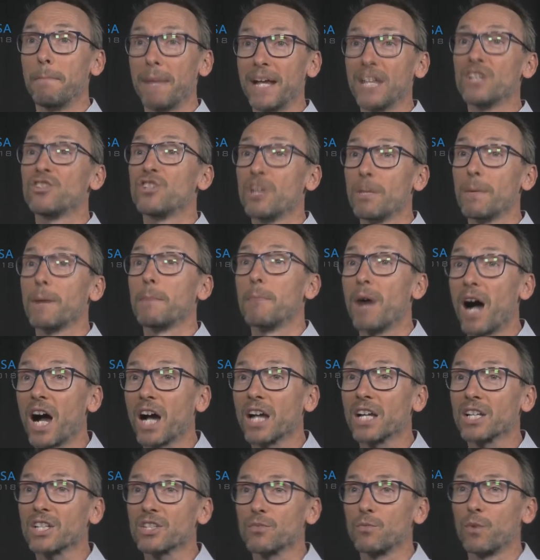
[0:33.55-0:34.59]
main shipping
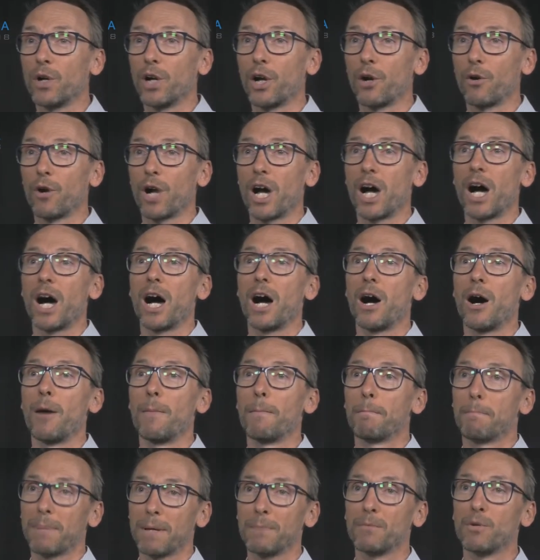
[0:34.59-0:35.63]
markets where our
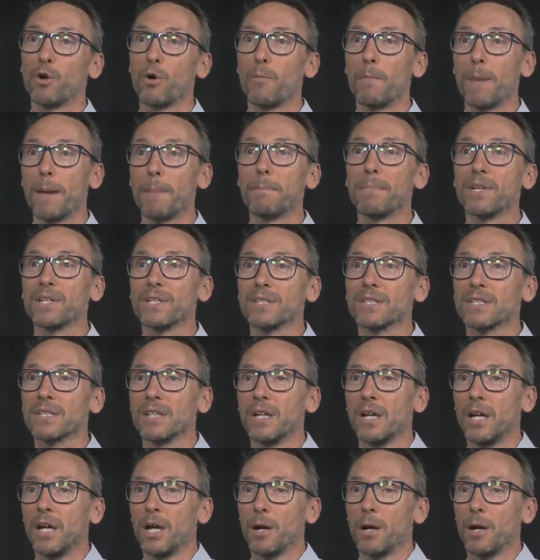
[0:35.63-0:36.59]
BIMCO members